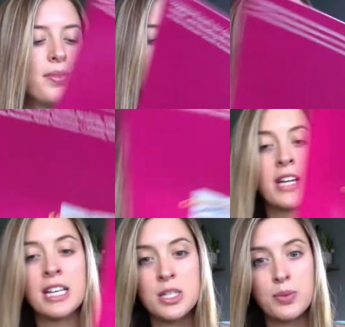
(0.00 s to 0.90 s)
Don't
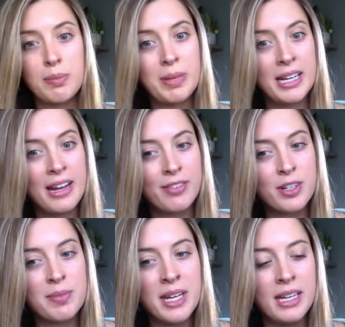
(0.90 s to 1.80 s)
forget to repeat
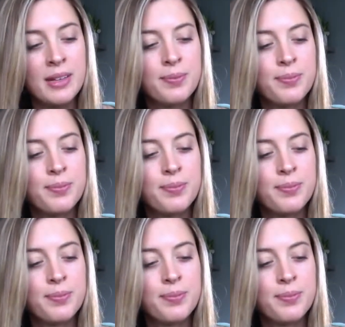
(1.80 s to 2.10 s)
after me.